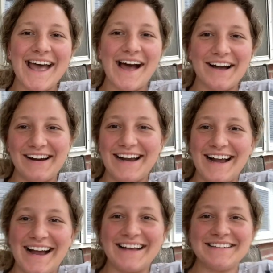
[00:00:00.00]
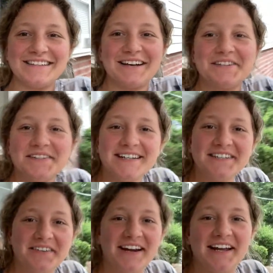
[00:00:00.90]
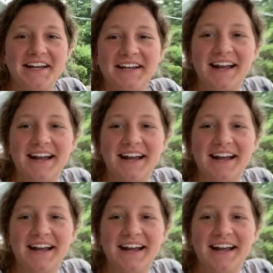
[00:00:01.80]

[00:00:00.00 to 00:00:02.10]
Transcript: All right, guys, so it's raining.